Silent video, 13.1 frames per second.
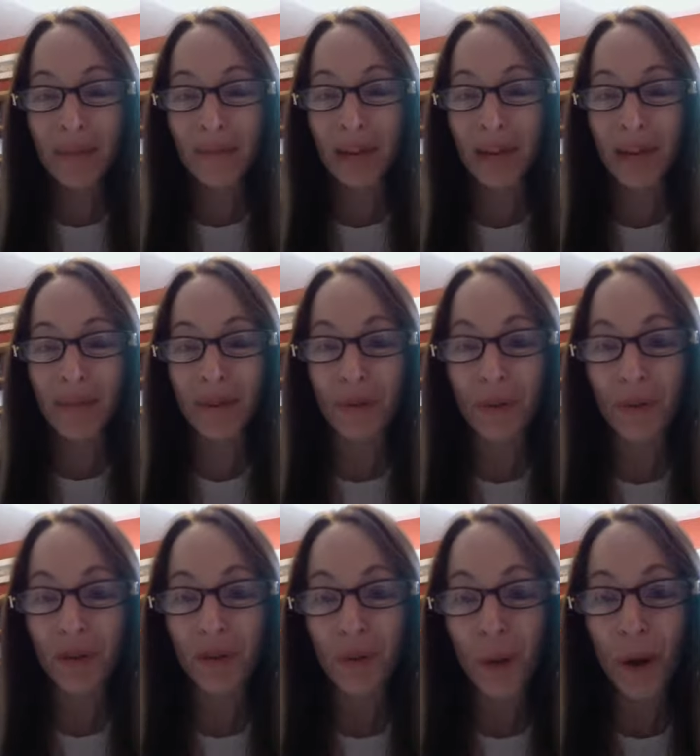but if you
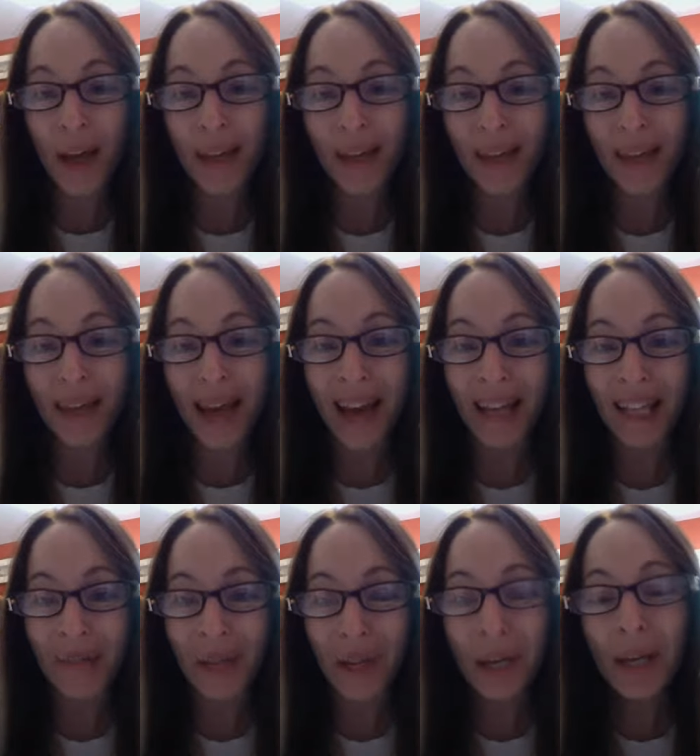enjoy the
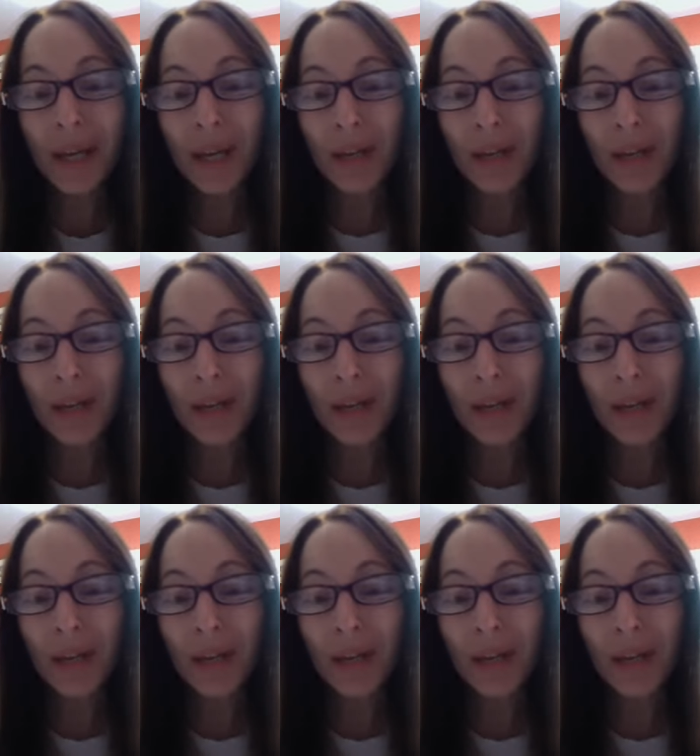activity,